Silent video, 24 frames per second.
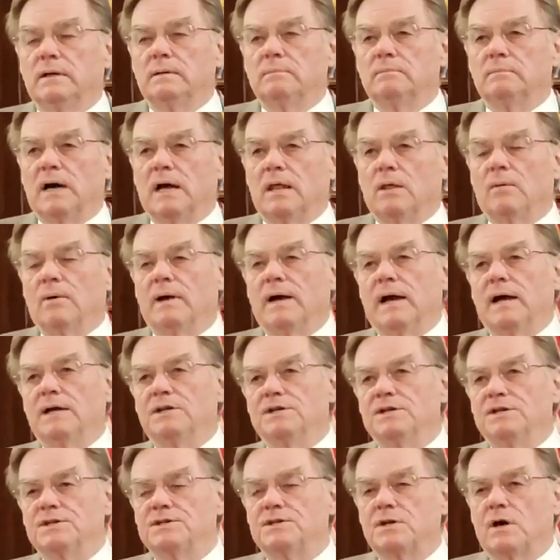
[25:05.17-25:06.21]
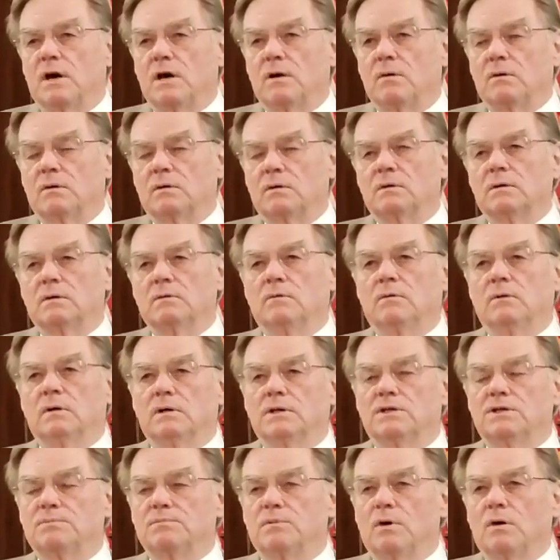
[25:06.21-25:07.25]
By the way, I just taught, with,
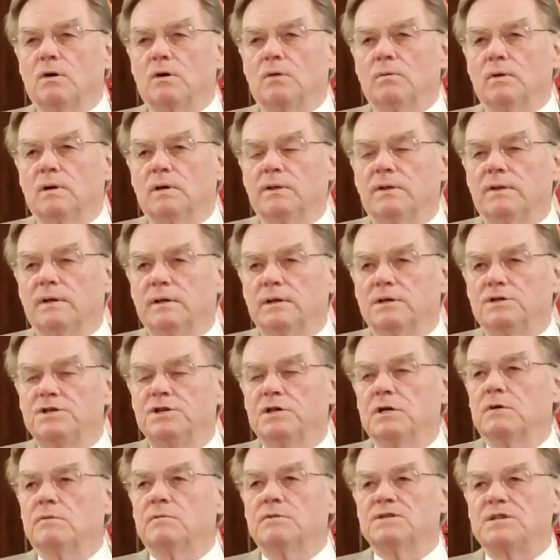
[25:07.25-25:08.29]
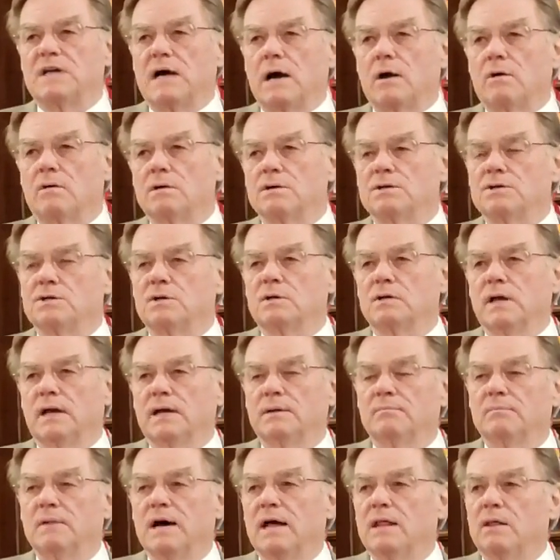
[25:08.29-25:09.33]
spoke with the children's hours,
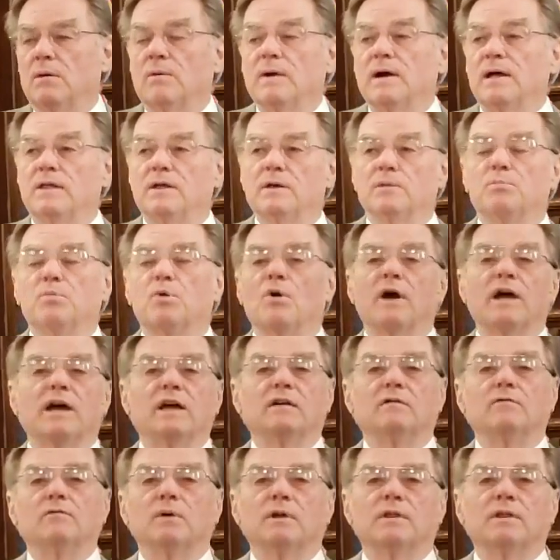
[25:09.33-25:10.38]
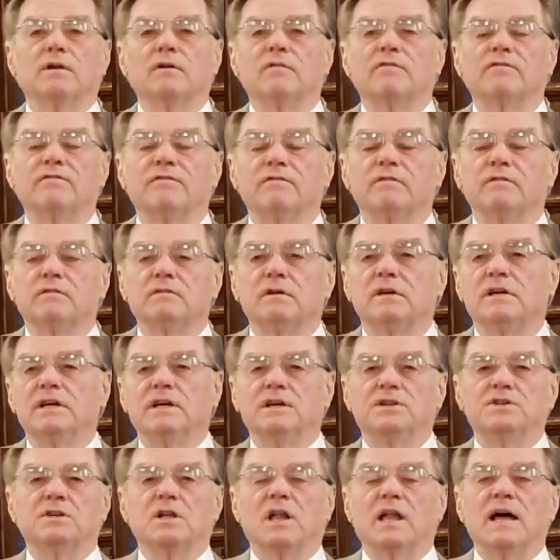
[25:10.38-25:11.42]
and by the way, they're praying with their
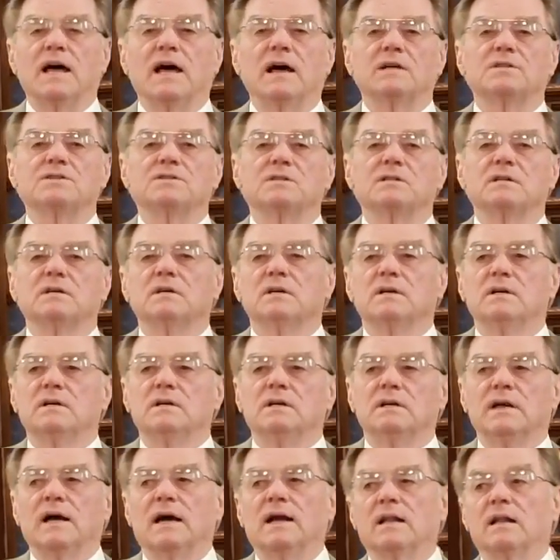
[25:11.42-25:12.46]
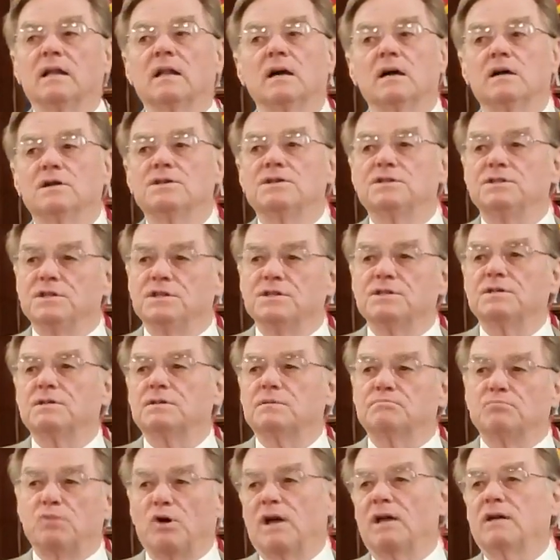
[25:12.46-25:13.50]
each class, not at lunch, just
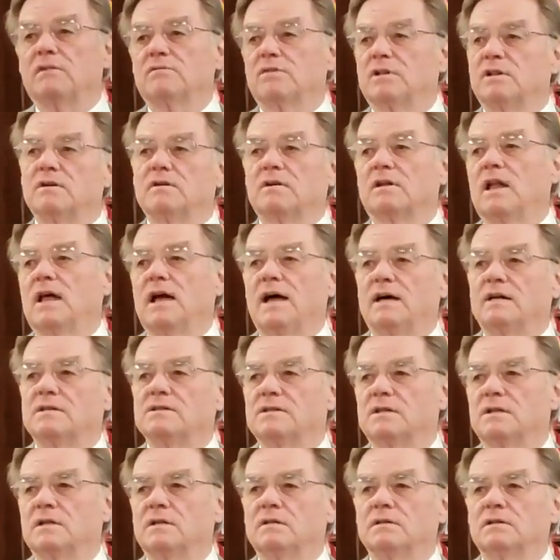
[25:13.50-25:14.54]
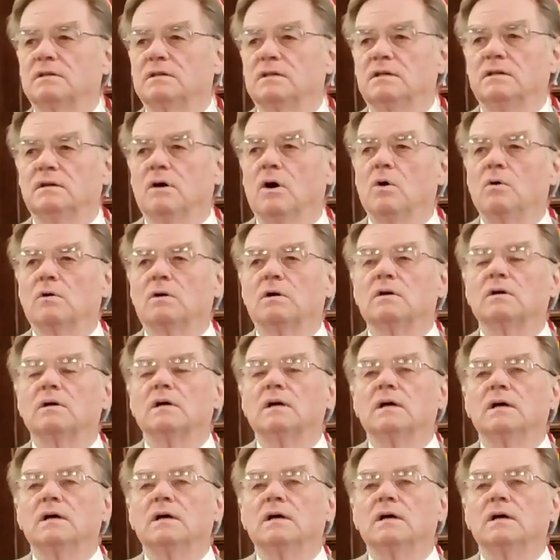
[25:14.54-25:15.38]
praying for their class, the, the owner.